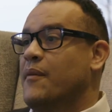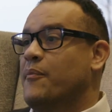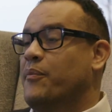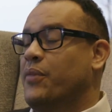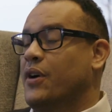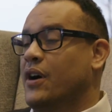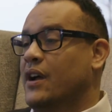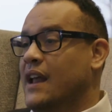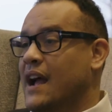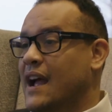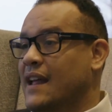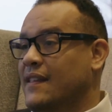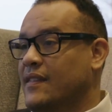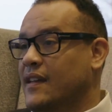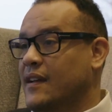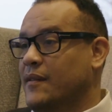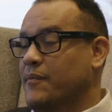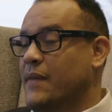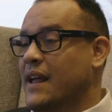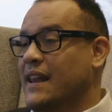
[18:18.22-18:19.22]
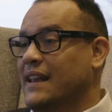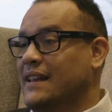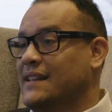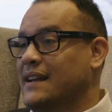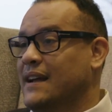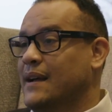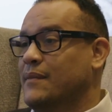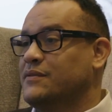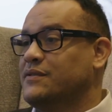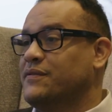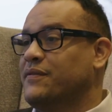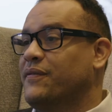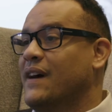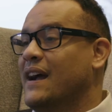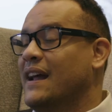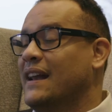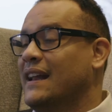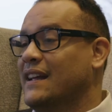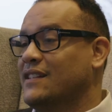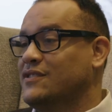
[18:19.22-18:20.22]
But I think many times
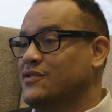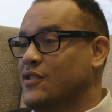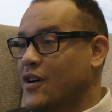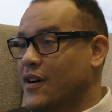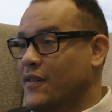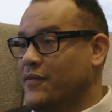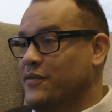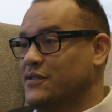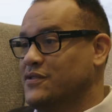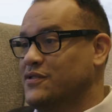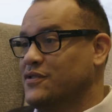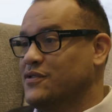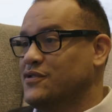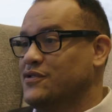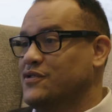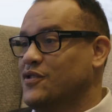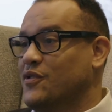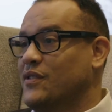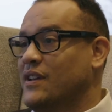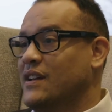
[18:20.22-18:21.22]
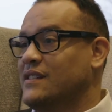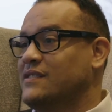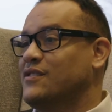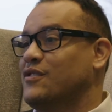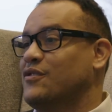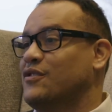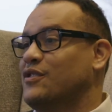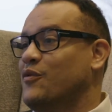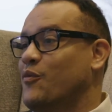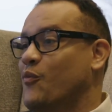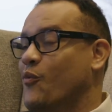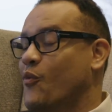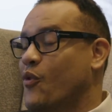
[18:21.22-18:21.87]
finance officers don't necessarily